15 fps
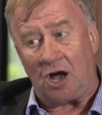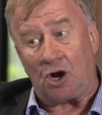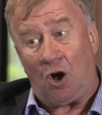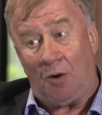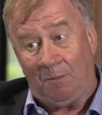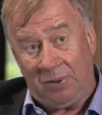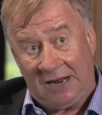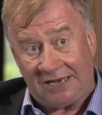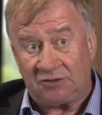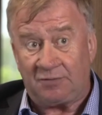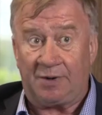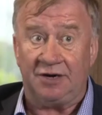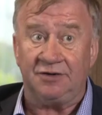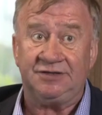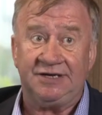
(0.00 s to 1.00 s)
complex
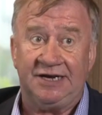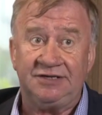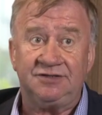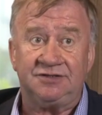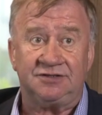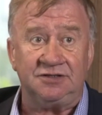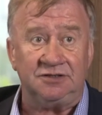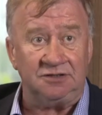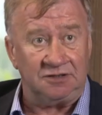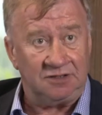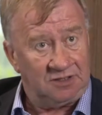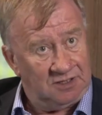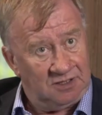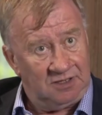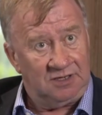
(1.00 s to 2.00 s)
process to
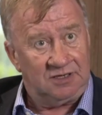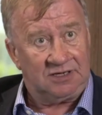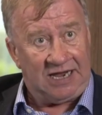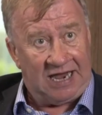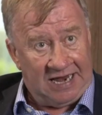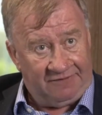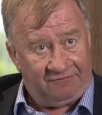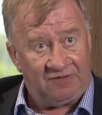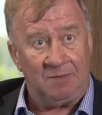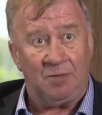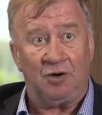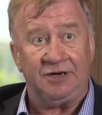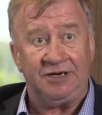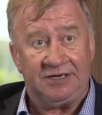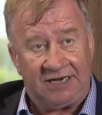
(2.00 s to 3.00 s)
get
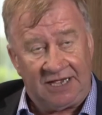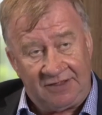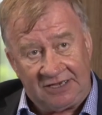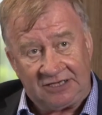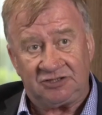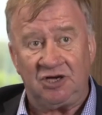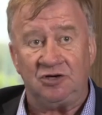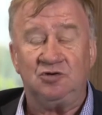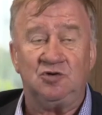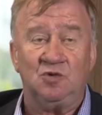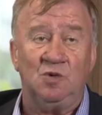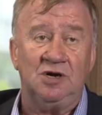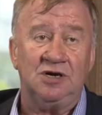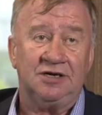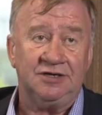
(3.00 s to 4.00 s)
everybody, to get their
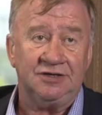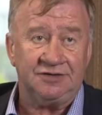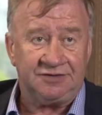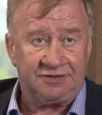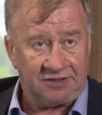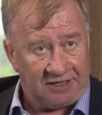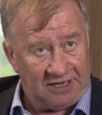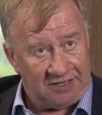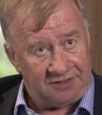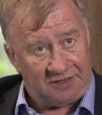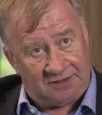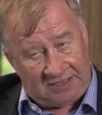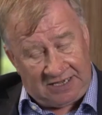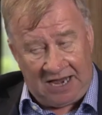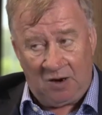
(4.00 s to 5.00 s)
social workers, to get
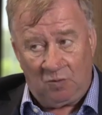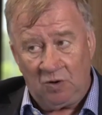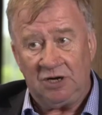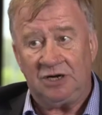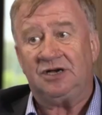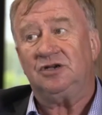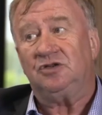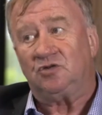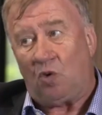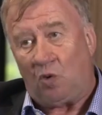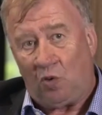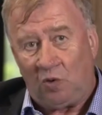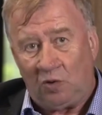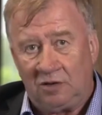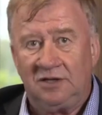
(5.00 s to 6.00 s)
the care workers
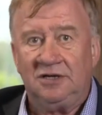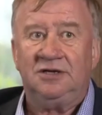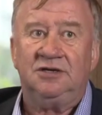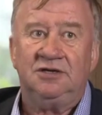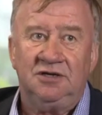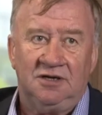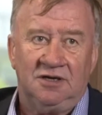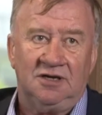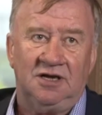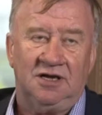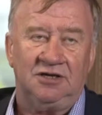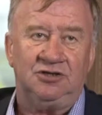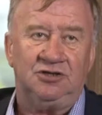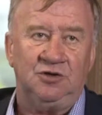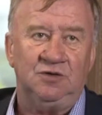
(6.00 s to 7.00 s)
all
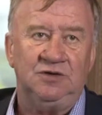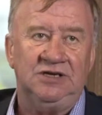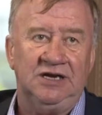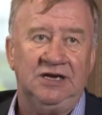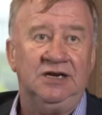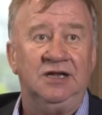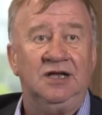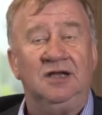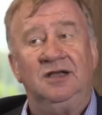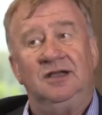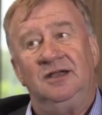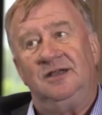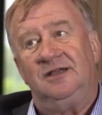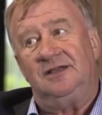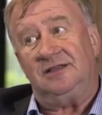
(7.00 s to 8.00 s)
tuned in.
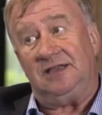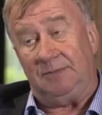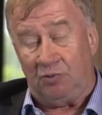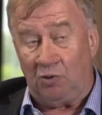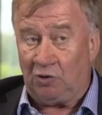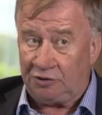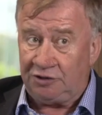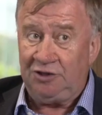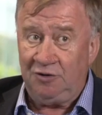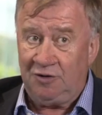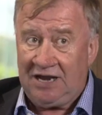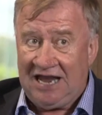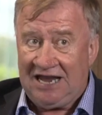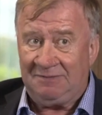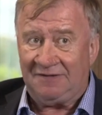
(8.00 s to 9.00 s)
They brought new
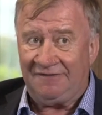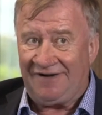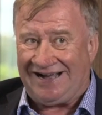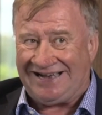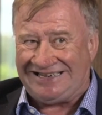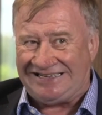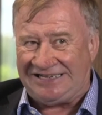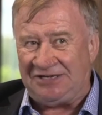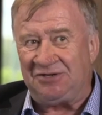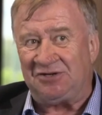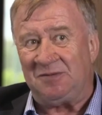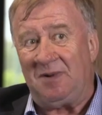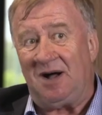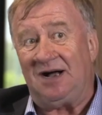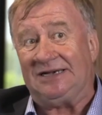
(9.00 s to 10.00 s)
care providers into
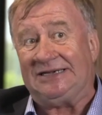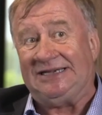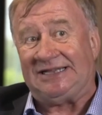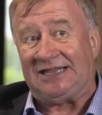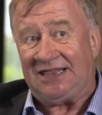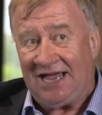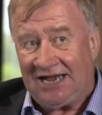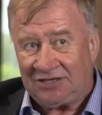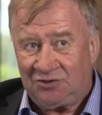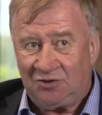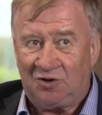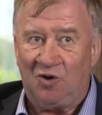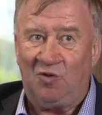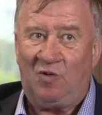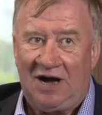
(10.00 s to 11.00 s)
the market. That
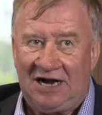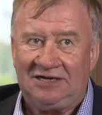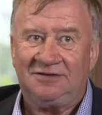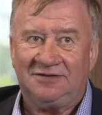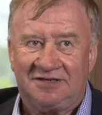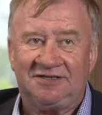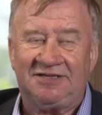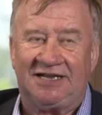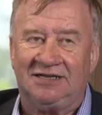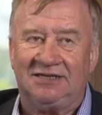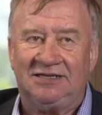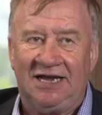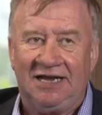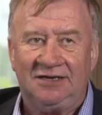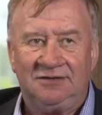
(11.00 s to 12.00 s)
took a while to settle
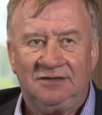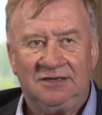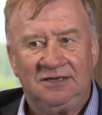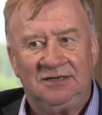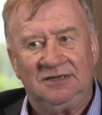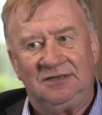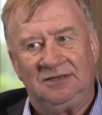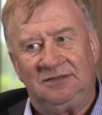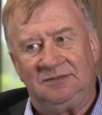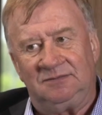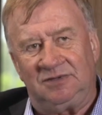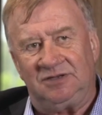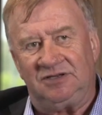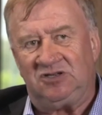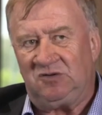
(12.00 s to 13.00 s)
down.
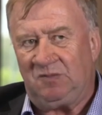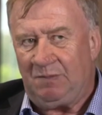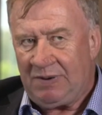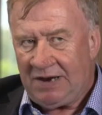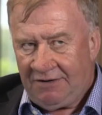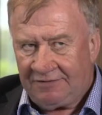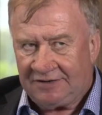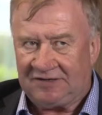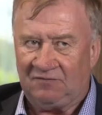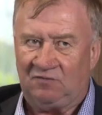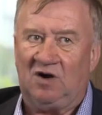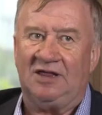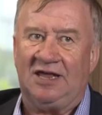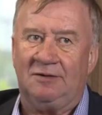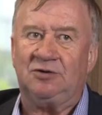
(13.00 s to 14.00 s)
But the spirit of
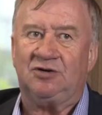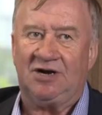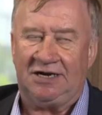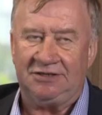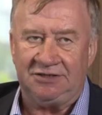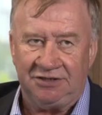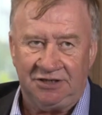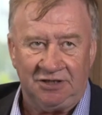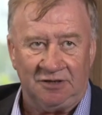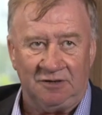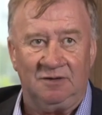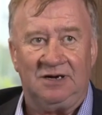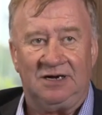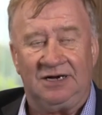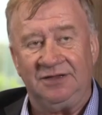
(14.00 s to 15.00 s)
what they were trying to
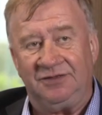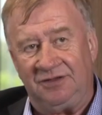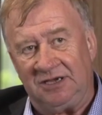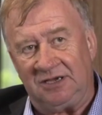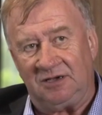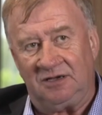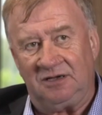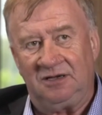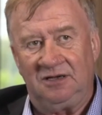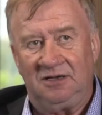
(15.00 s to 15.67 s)
do, I think